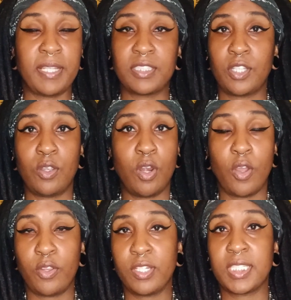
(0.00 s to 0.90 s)
Next thing you
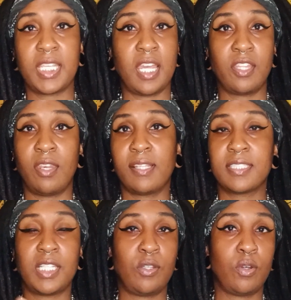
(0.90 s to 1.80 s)
know, you're together.
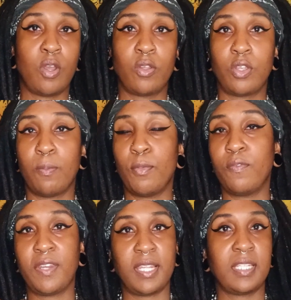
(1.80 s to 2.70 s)
Next thing you know, you're
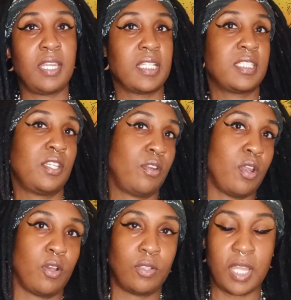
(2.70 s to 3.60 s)
moving in. Next thing you
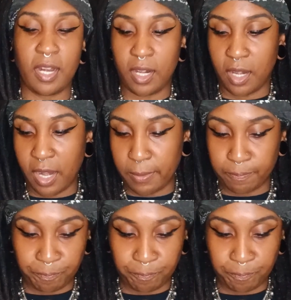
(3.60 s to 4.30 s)
know, da da da da.